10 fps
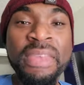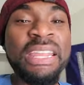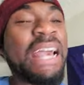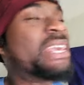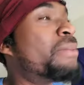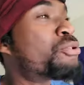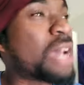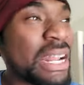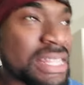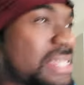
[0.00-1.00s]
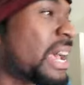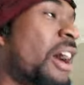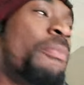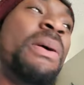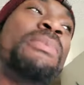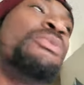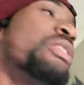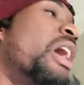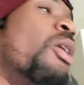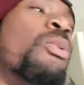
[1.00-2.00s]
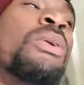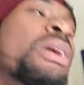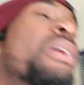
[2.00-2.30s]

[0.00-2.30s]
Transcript: And I keep trying to tell people, yo,